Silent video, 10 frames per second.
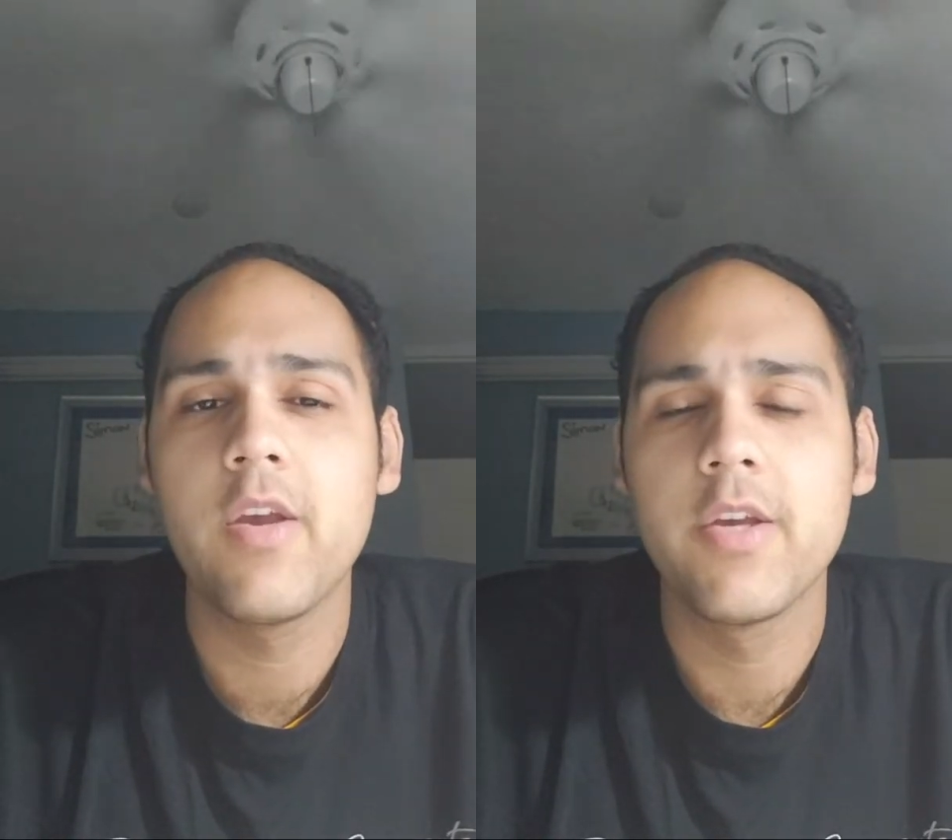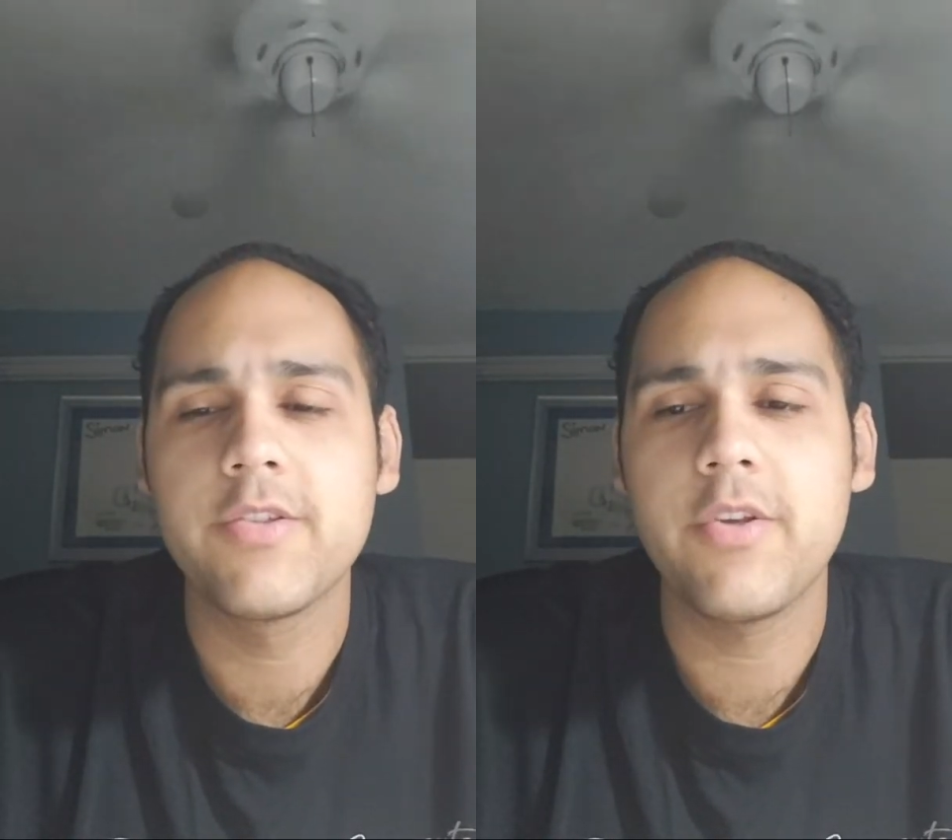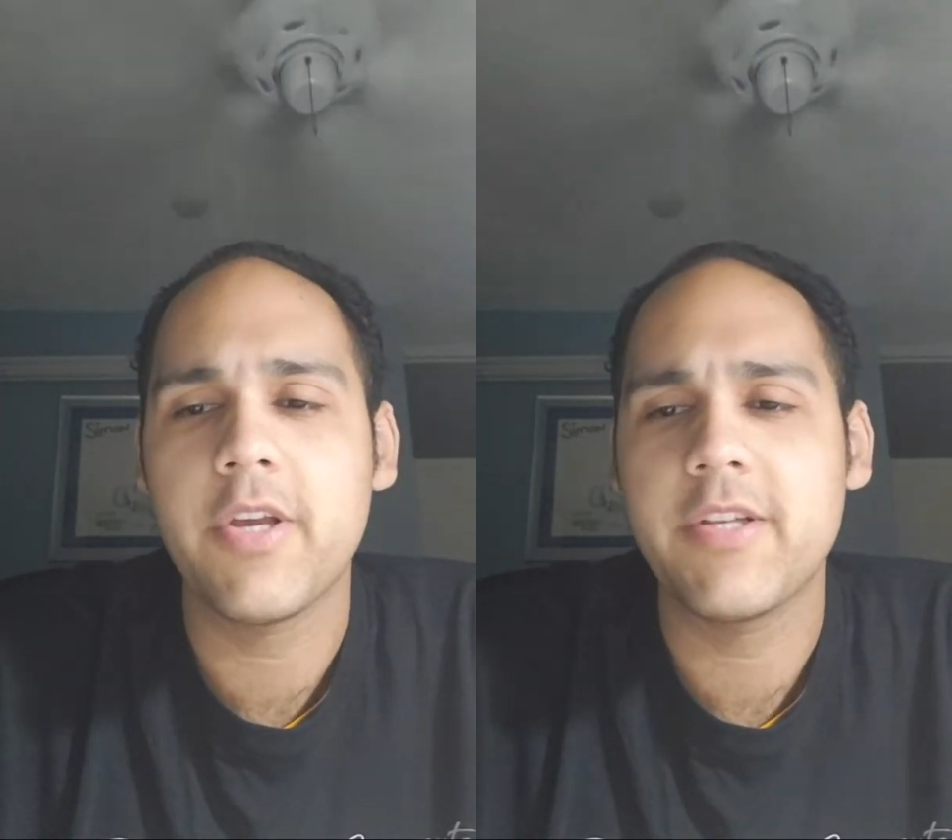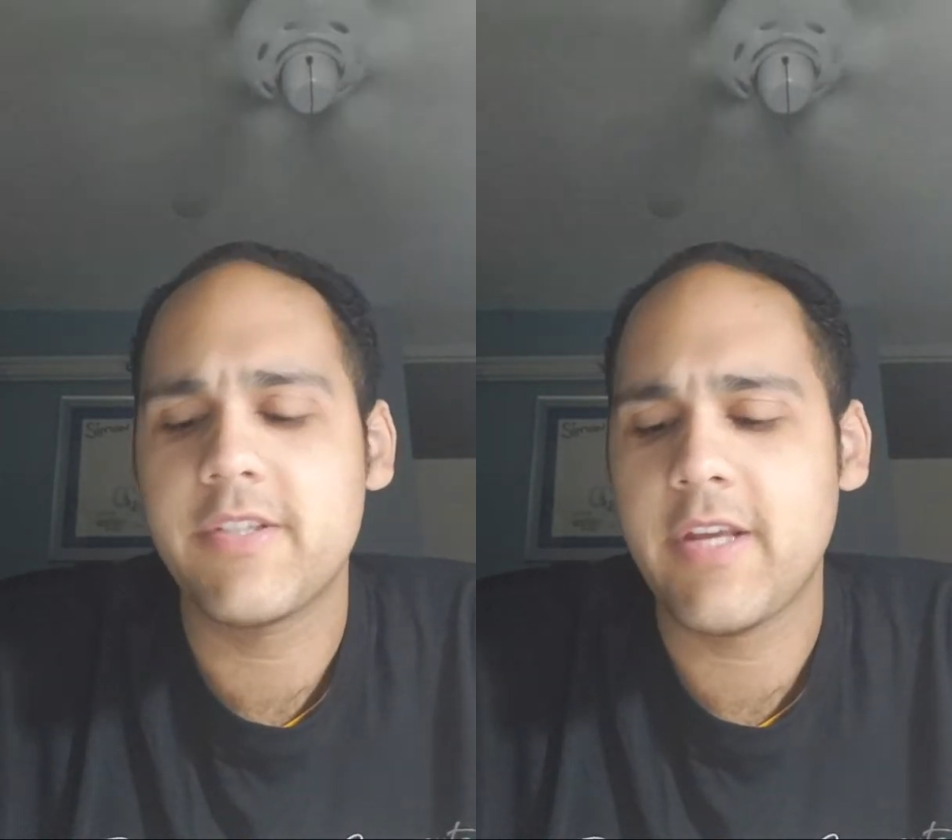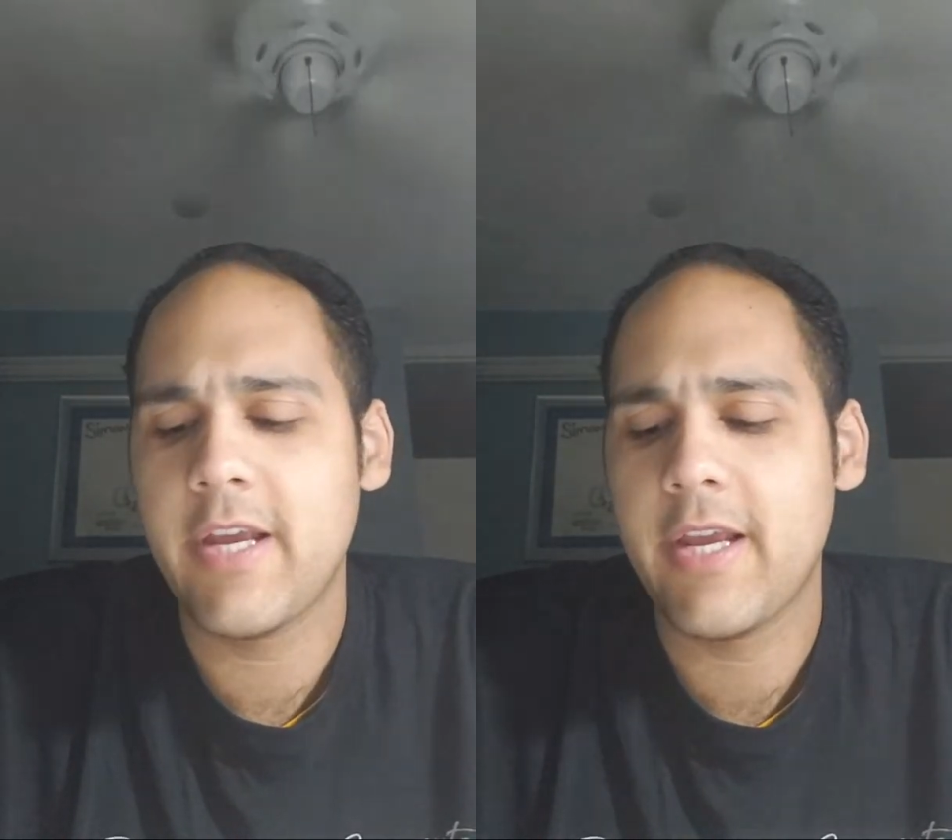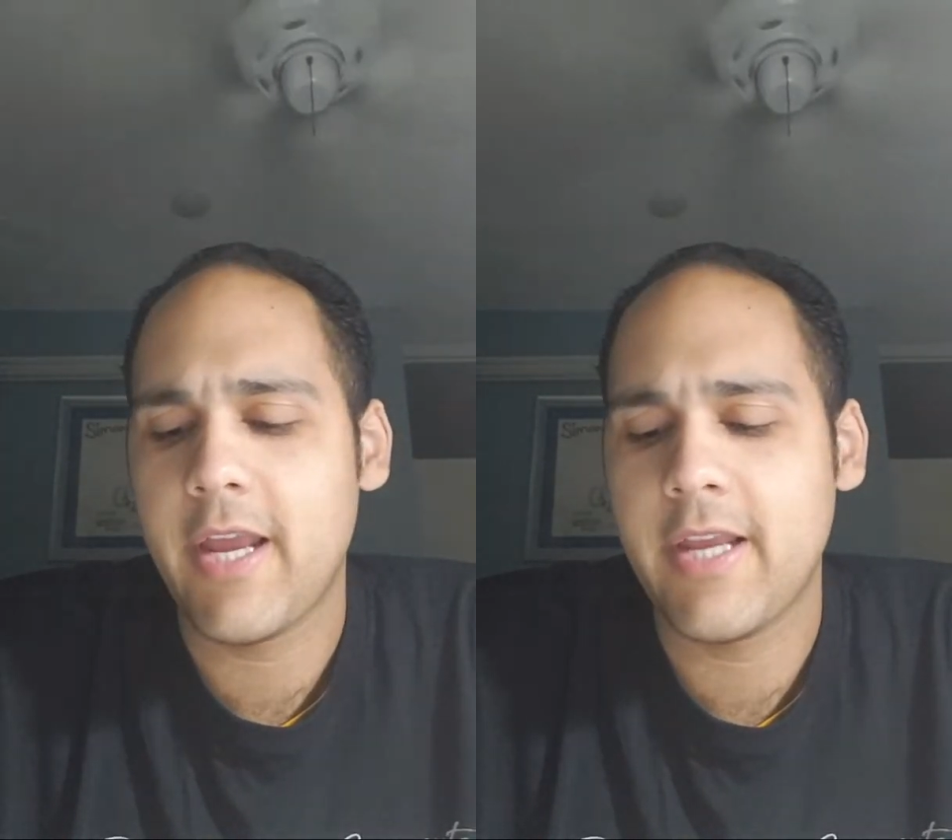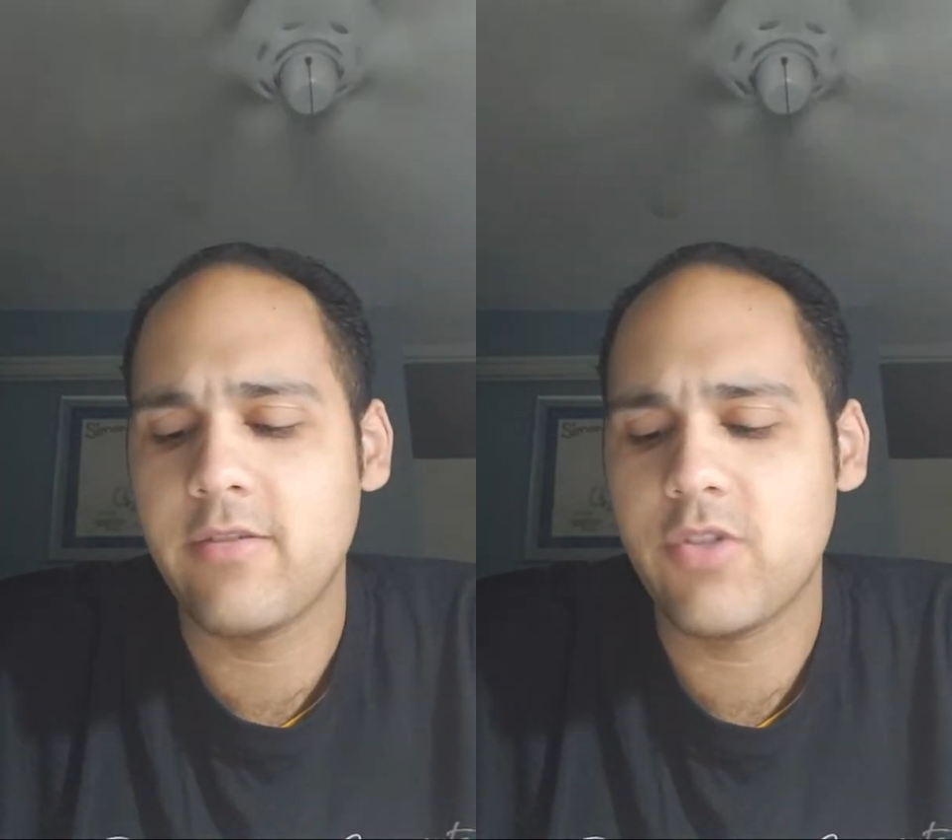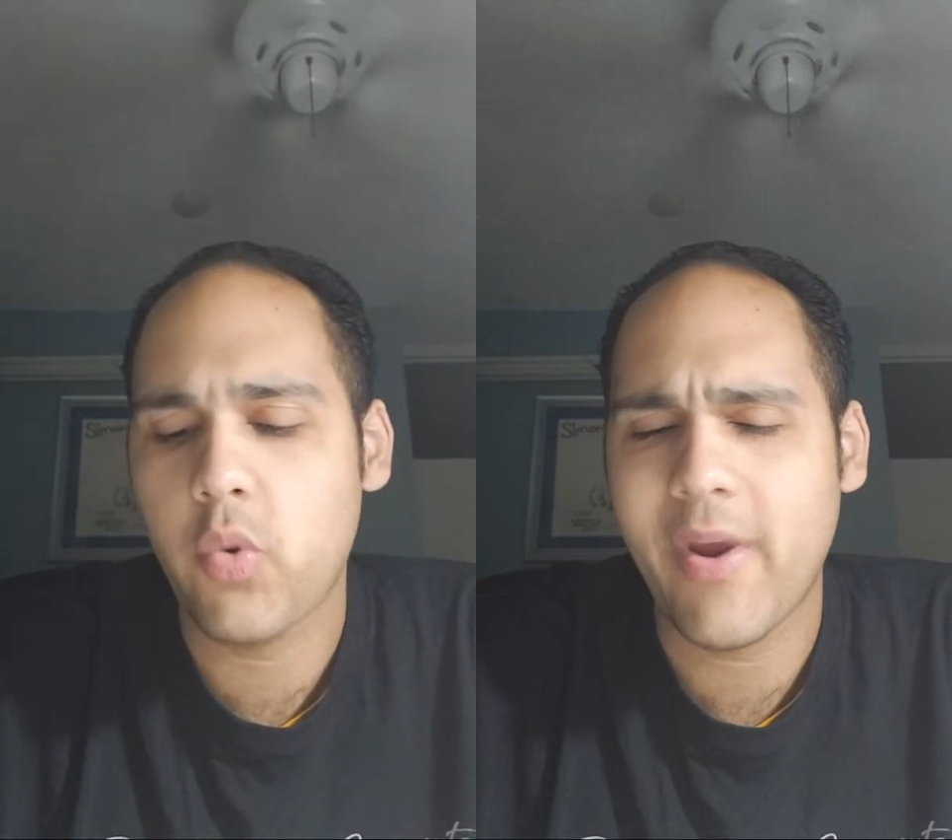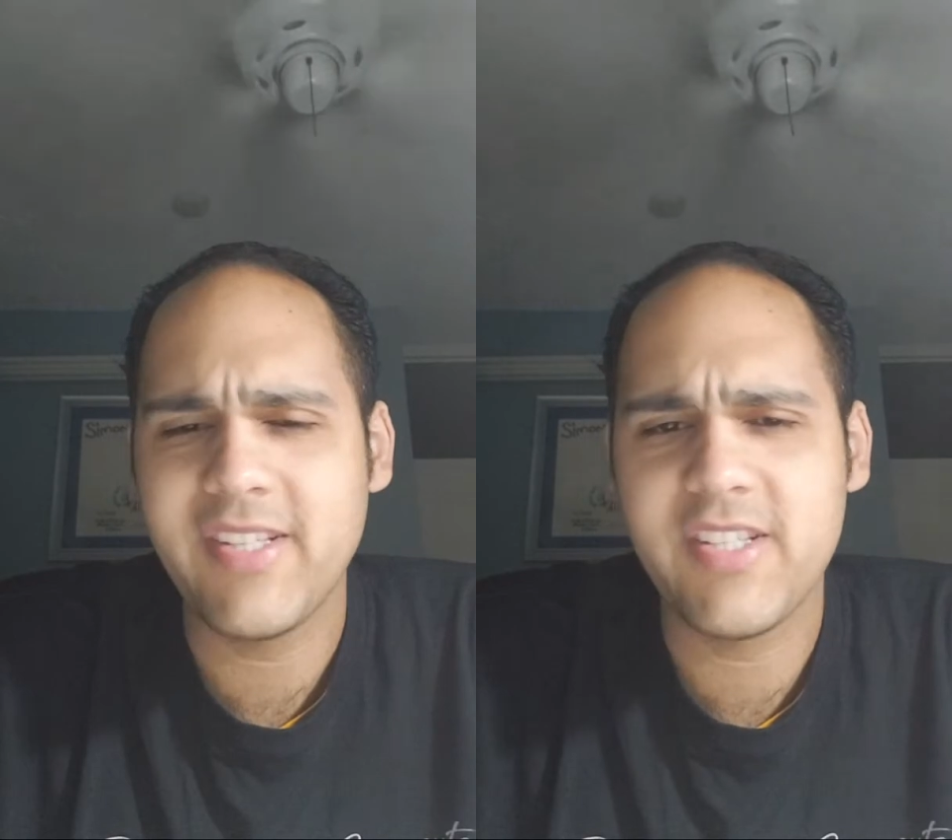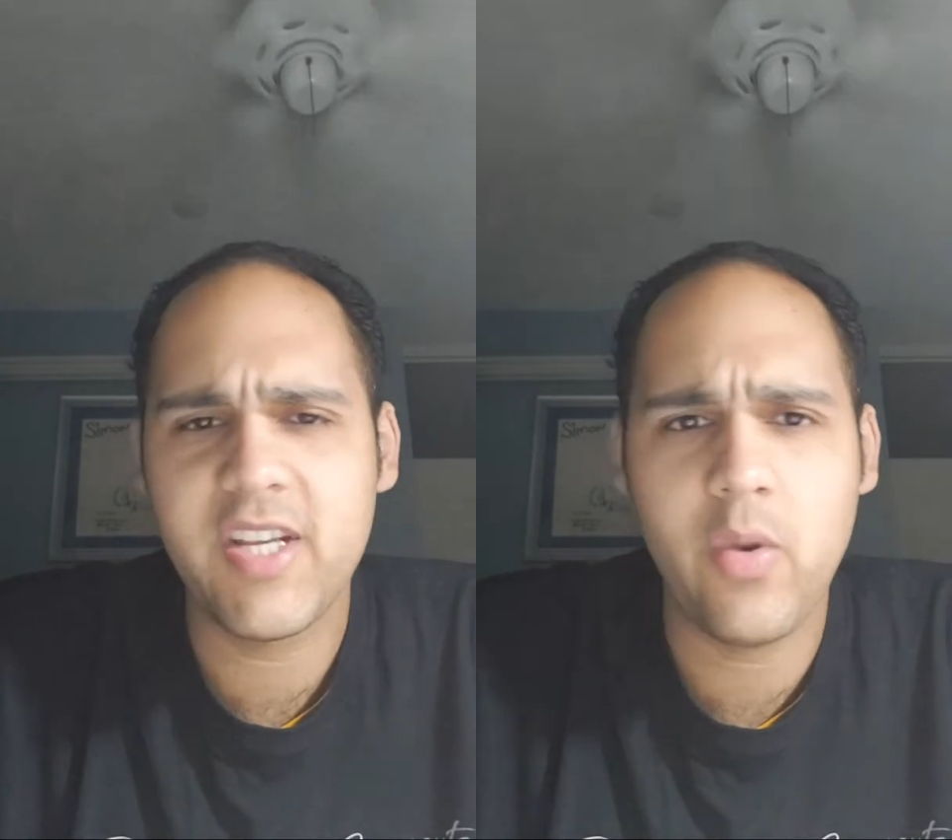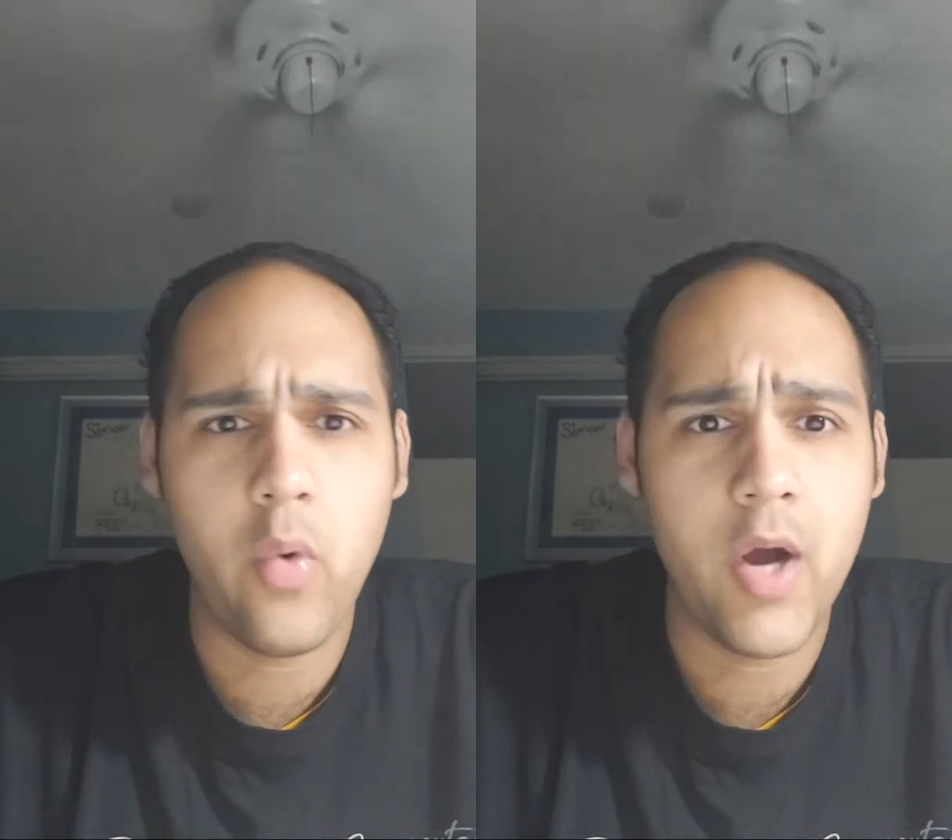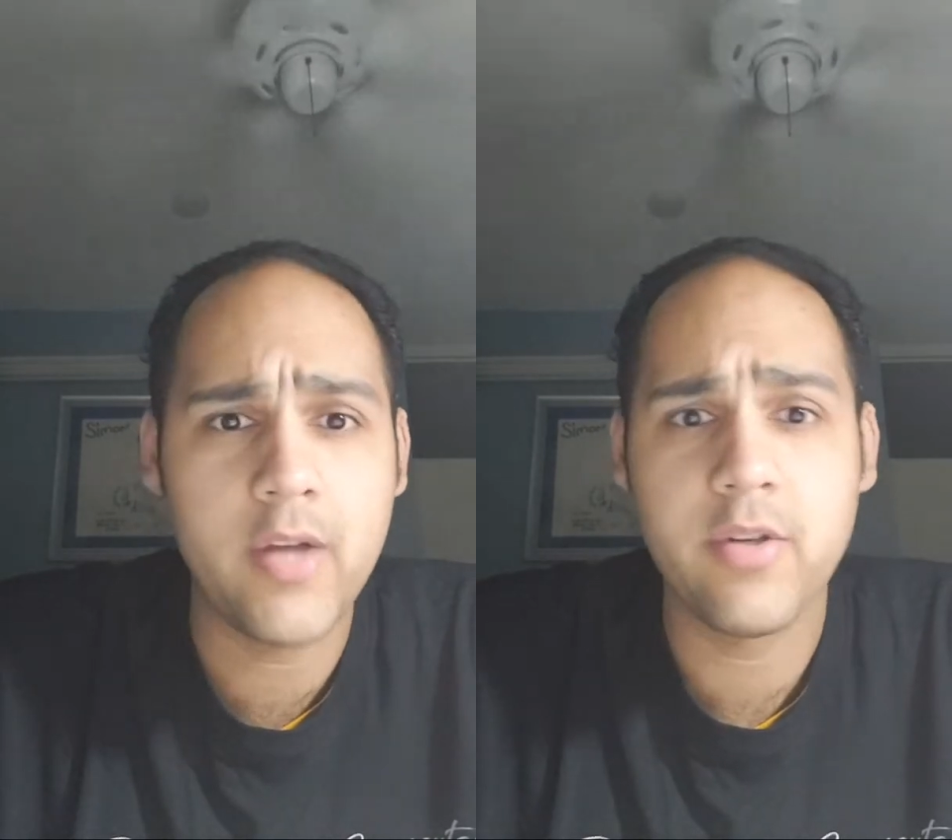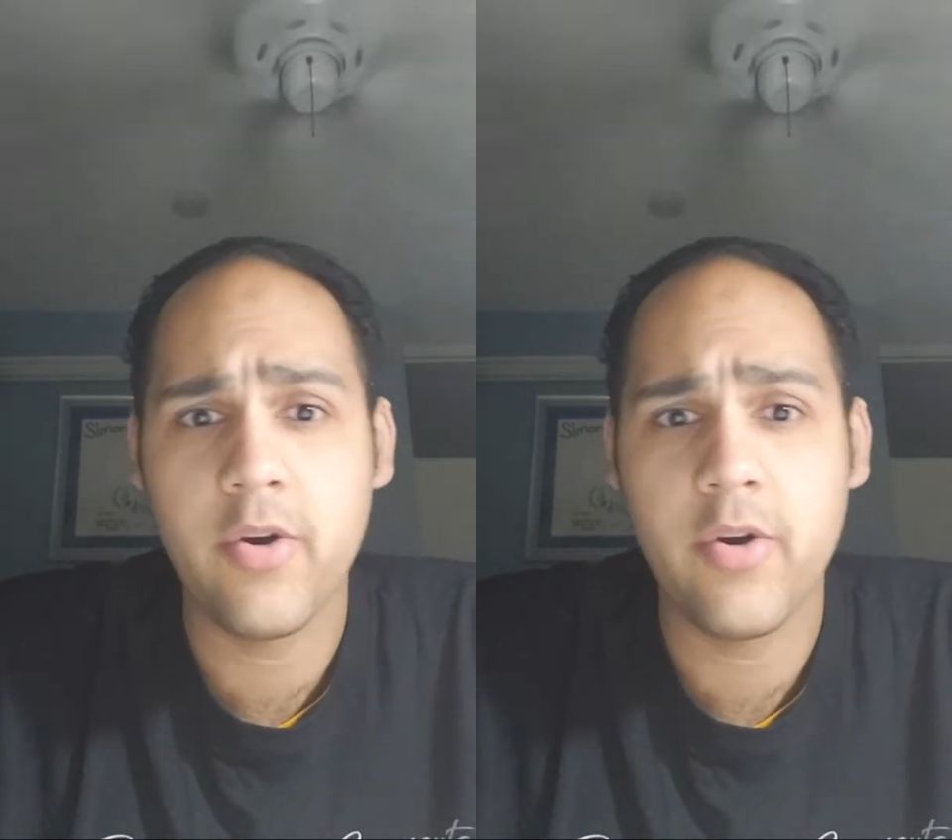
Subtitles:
So you could say in 21,